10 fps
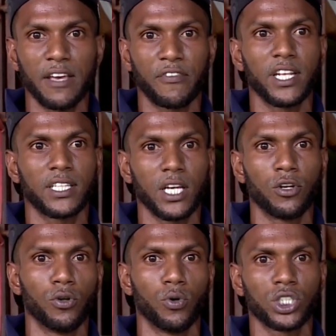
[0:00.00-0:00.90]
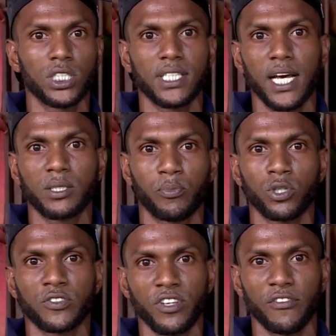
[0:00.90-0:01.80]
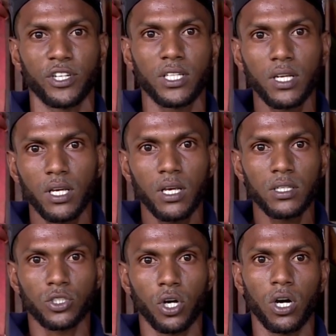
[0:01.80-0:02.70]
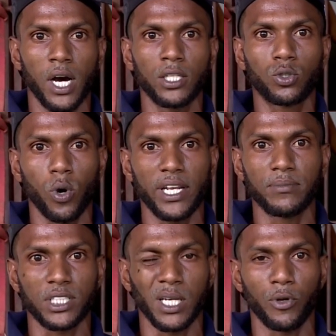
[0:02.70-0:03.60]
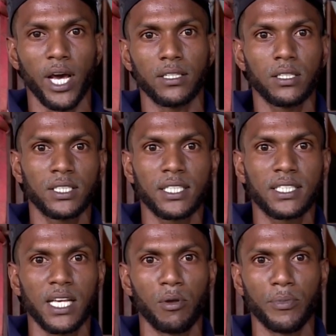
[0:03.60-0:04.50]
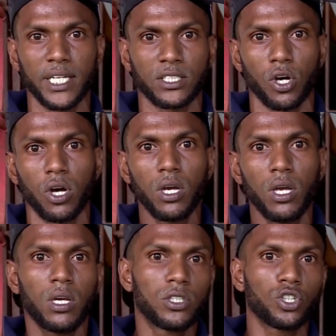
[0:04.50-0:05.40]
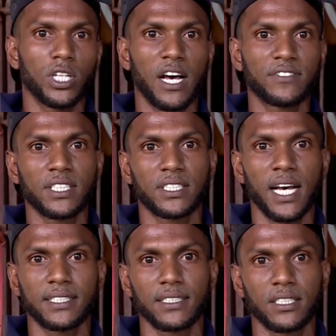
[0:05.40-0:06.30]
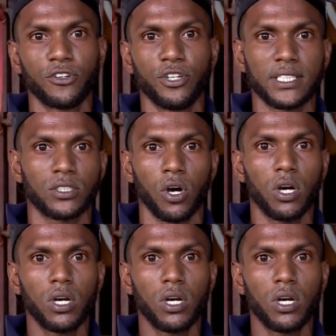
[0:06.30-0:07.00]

if anything, I don't know, she's the anti-post favourite. So, are the two of them same, and it's a stable mate, so, train have six horses in the race, so